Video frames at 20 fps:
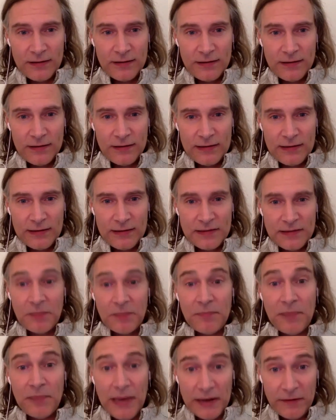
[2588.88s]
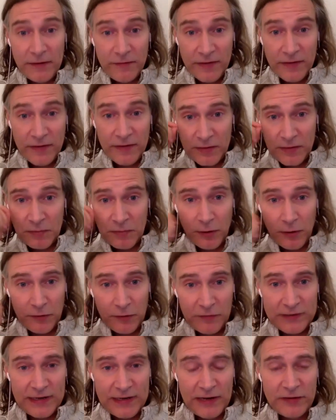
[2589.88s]
is the benefit of the
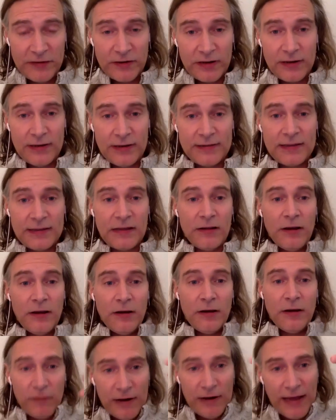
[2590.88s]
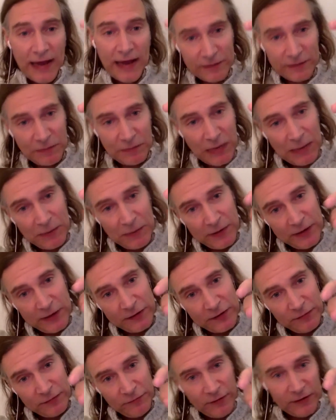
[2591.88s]
polarization is that when half the
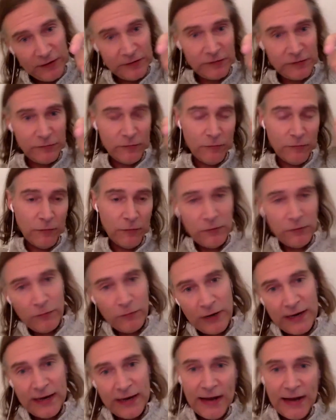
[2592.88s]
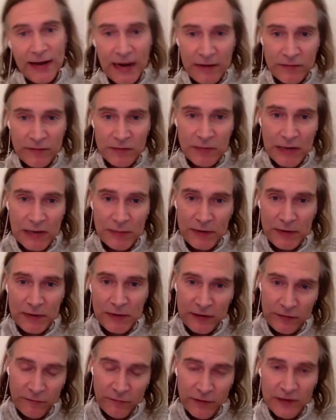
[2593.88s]
population runs one way and half the
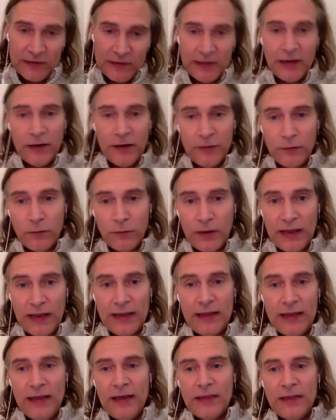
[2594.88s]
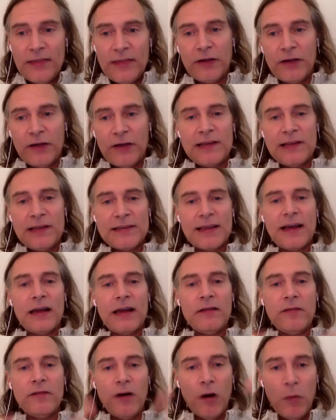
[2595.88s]
population runs the other way, that creates a kind
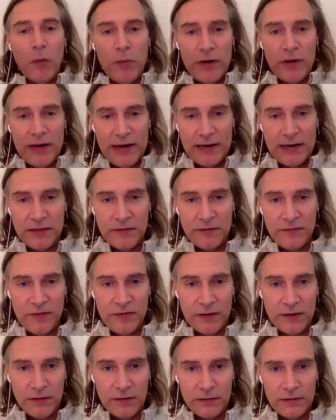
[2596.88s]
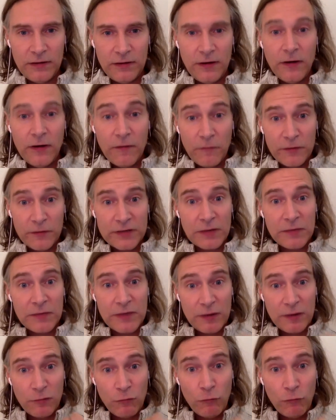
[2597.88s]
of opening in the field for
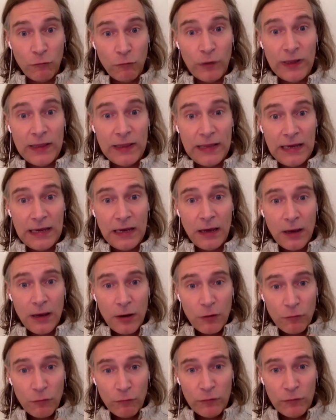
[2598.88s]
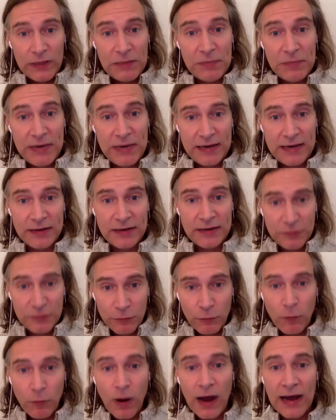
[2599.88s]
something really, really big to
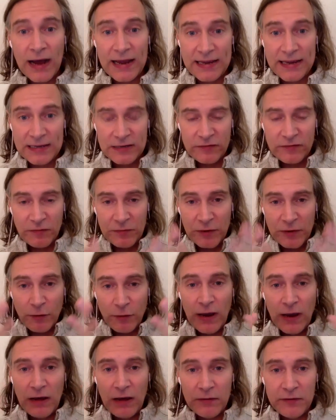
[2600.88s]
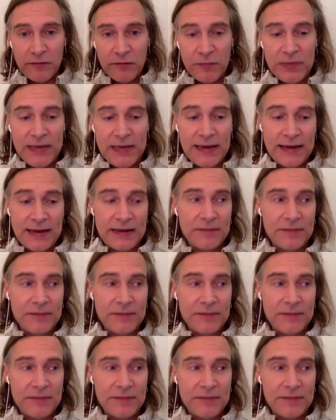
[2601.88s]
arise from the ground of being.